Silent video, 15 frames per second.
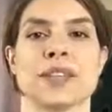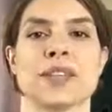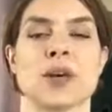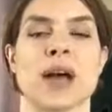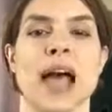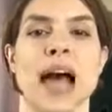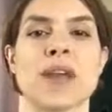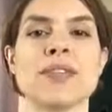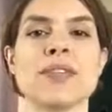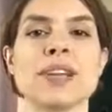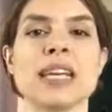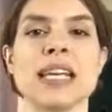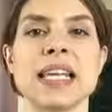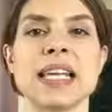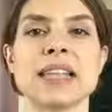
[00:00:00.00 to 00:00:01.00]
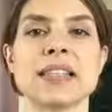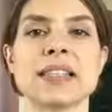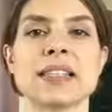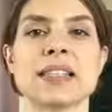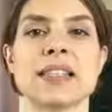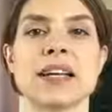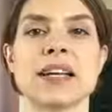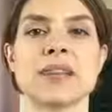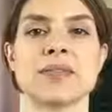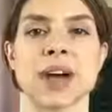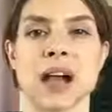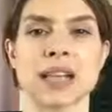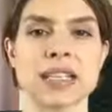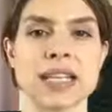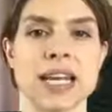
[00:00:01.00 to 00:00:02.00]
So half of it is the
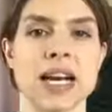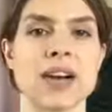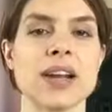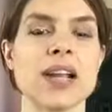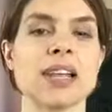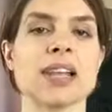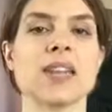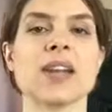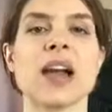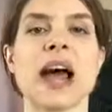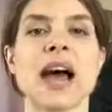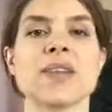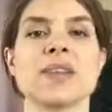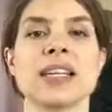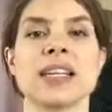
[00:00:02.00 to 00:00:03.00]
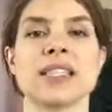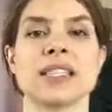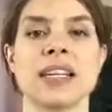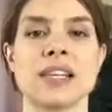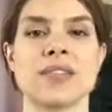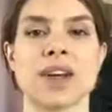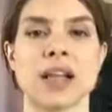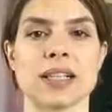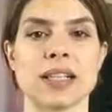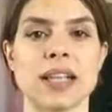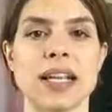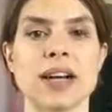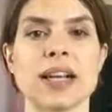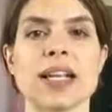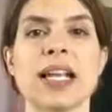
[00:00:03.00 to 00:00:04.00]
voluntary and the other half is
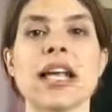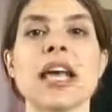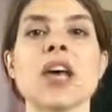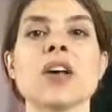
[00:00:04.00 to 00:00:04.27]
involuntary.